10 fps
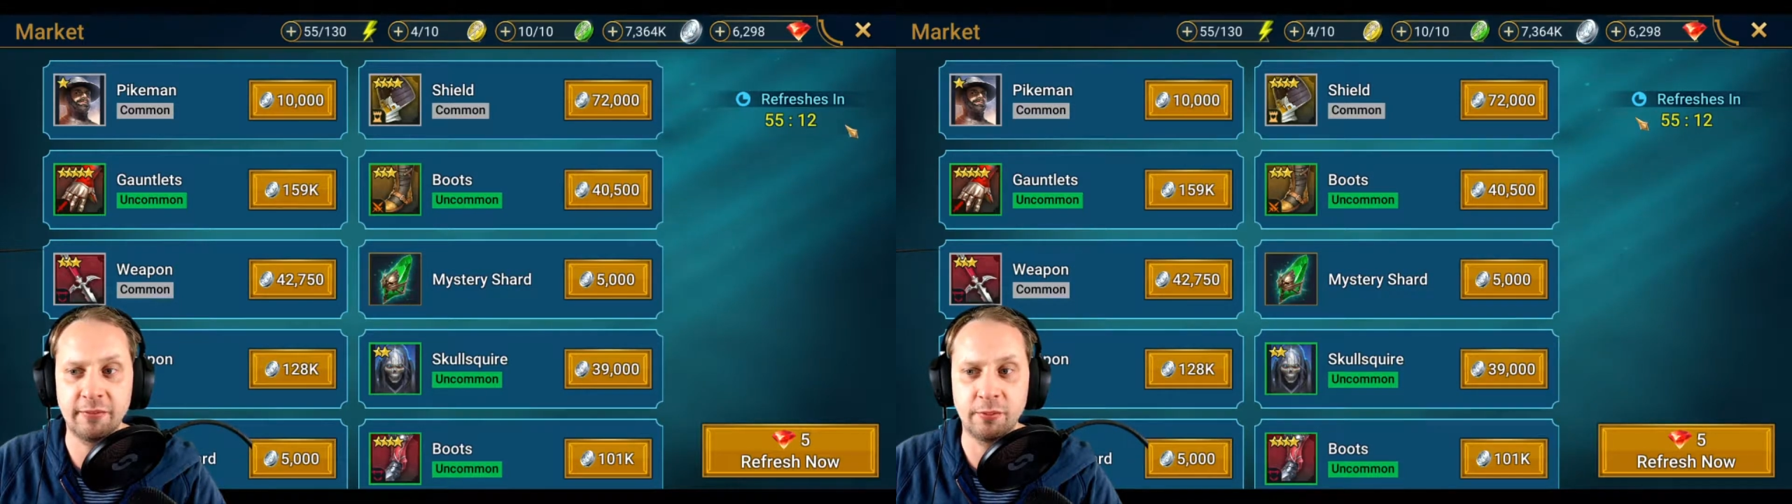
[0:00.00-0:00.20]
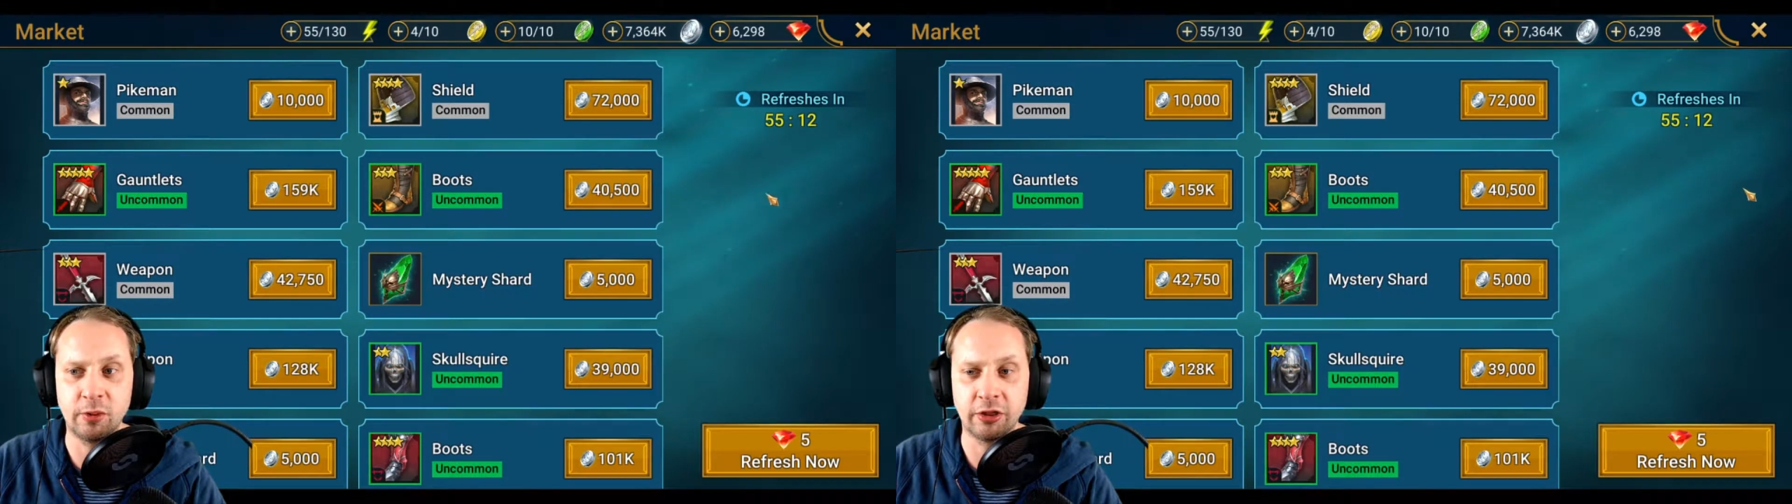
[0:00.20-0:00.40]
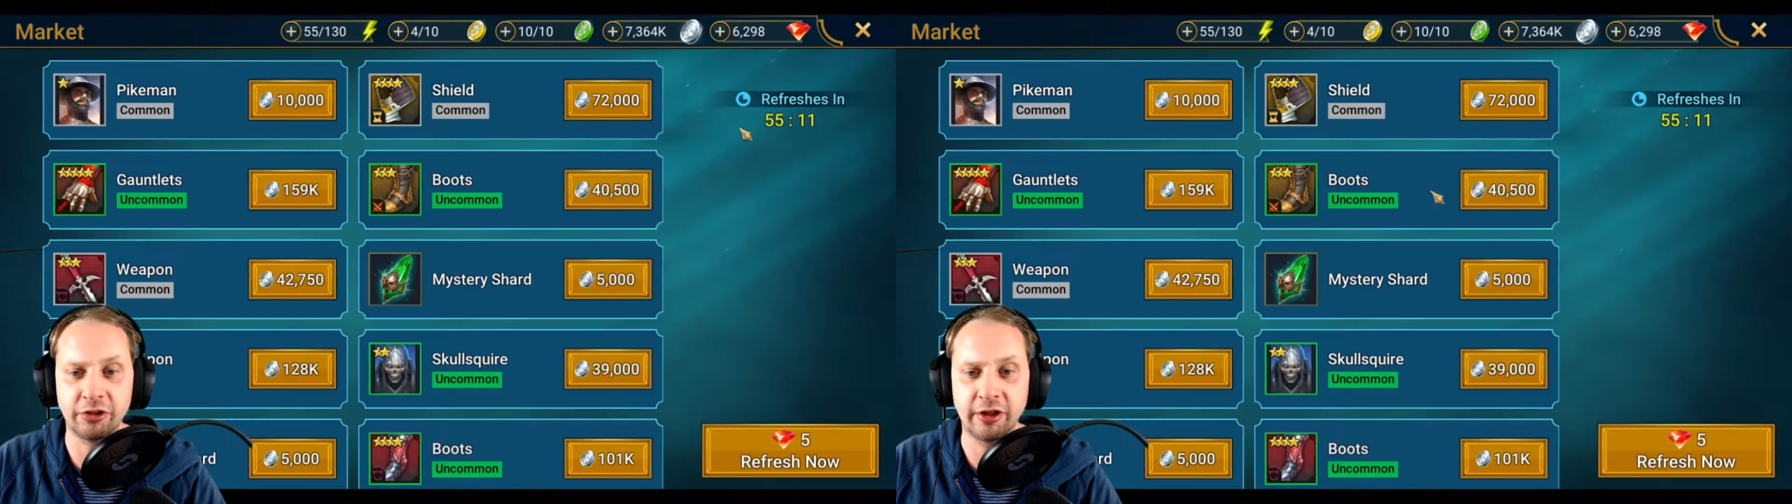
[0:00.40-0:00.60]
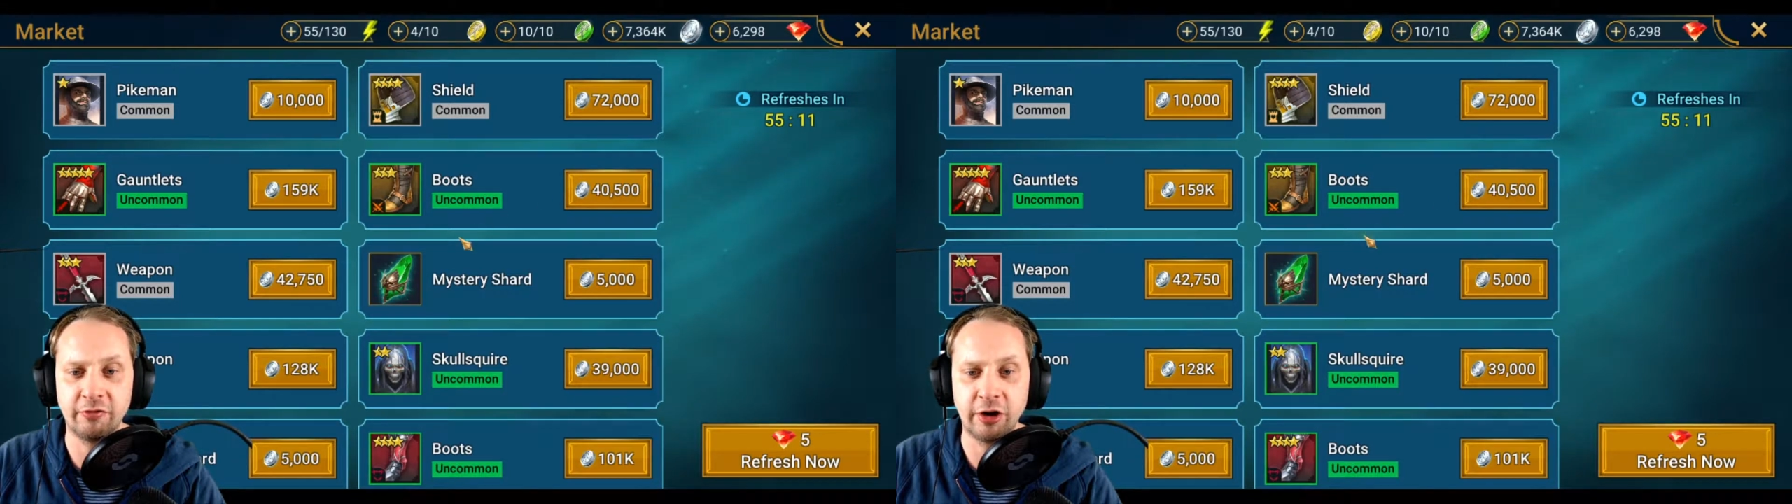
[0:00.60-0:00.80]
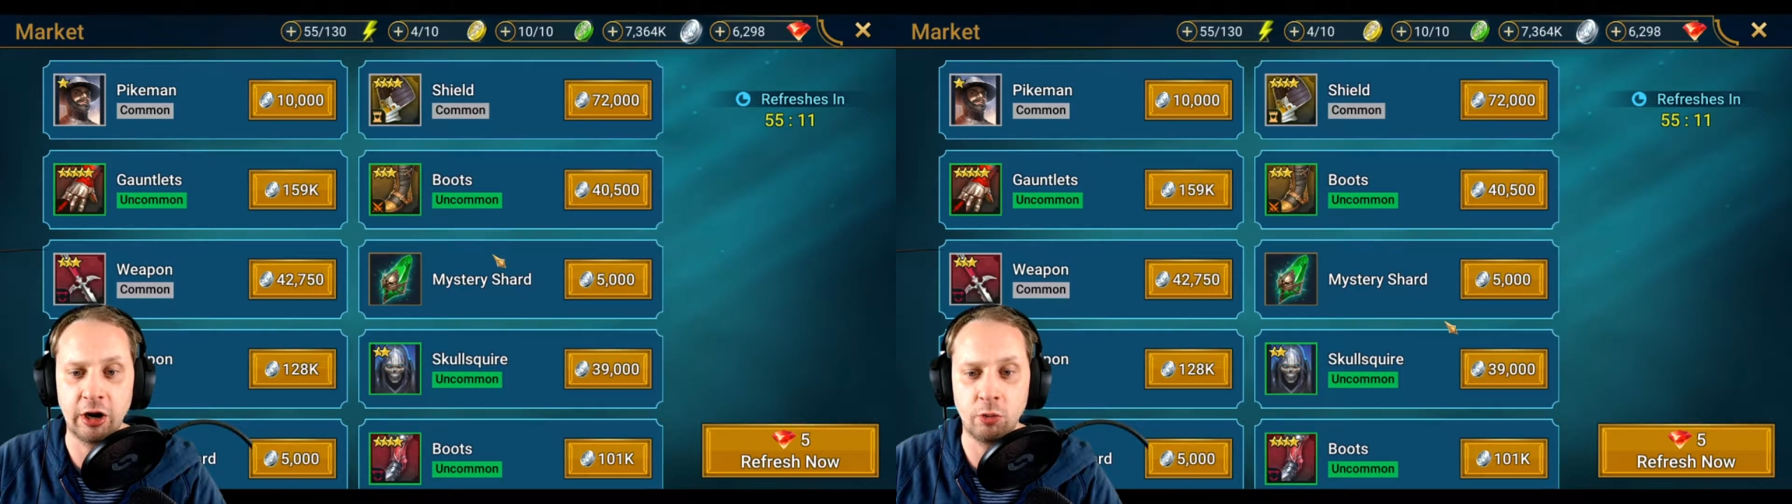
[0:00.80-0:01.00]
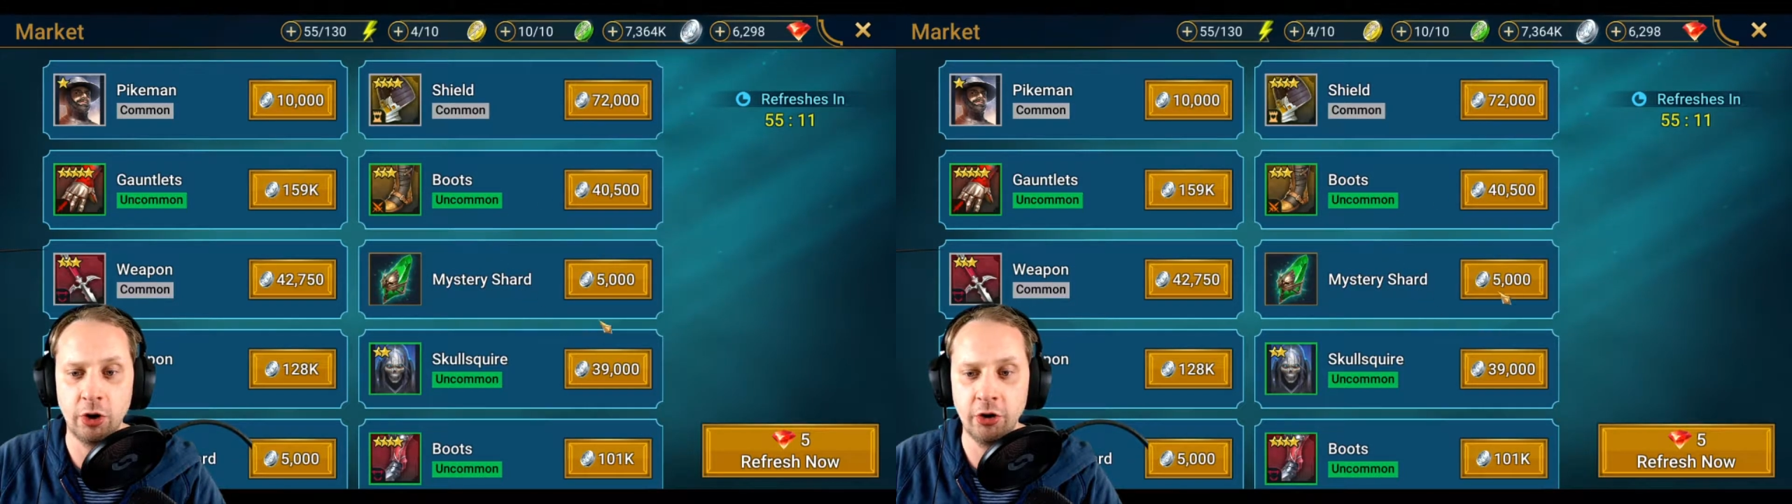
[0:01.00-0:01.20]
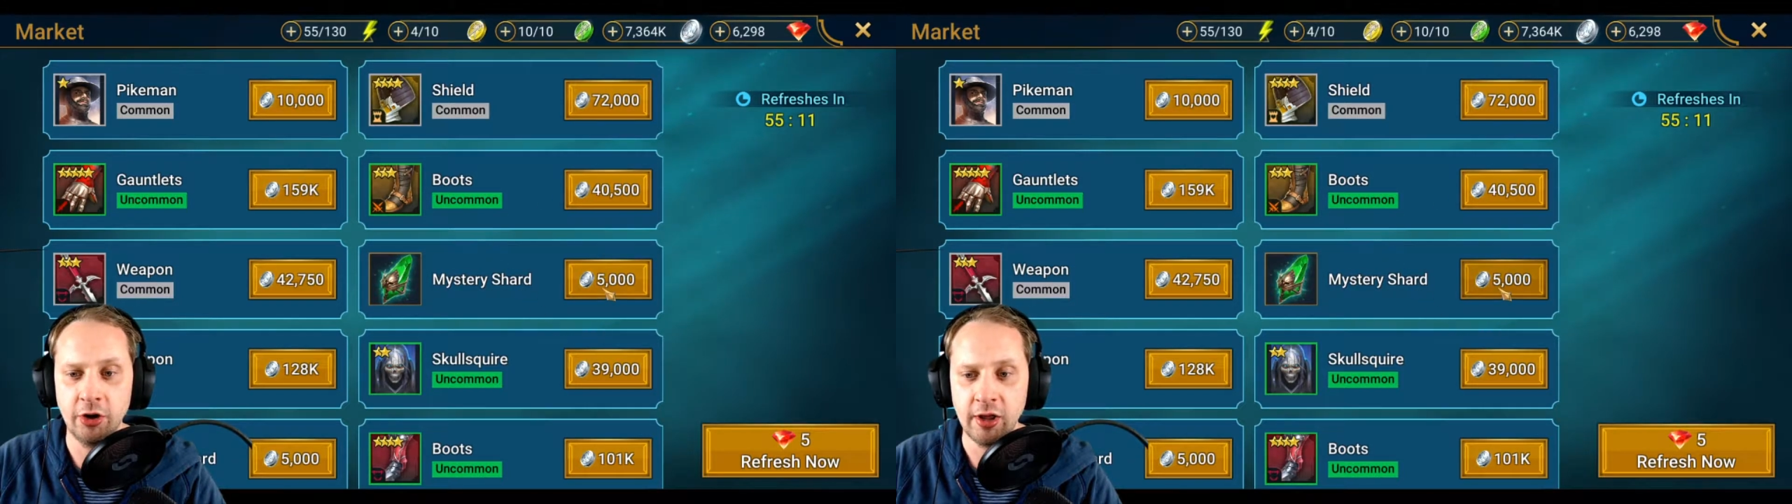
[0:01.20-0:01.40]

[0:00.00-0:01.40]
once every hour,